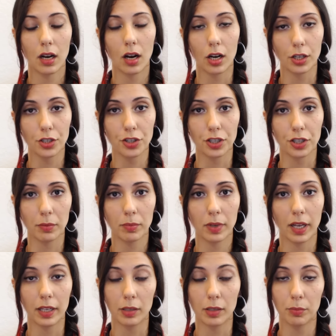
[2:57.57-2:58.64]
hardship
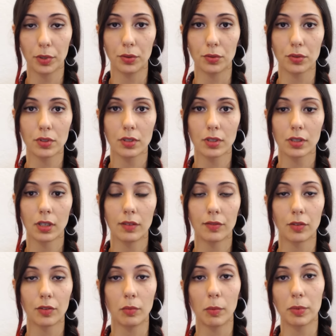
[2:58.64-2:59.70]
and abuse
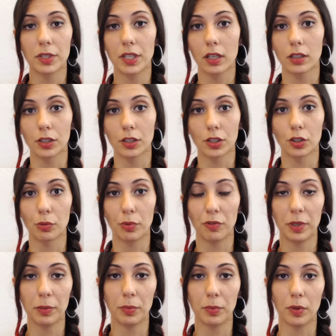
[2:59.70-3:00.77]
from a particular group
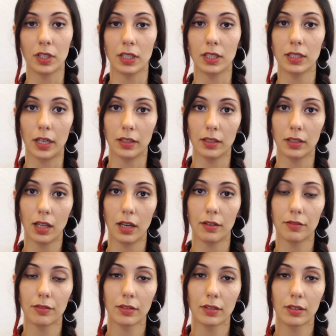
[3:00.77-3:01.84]
of people their entire life?
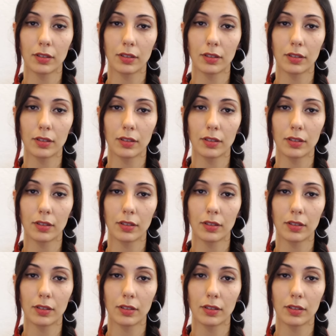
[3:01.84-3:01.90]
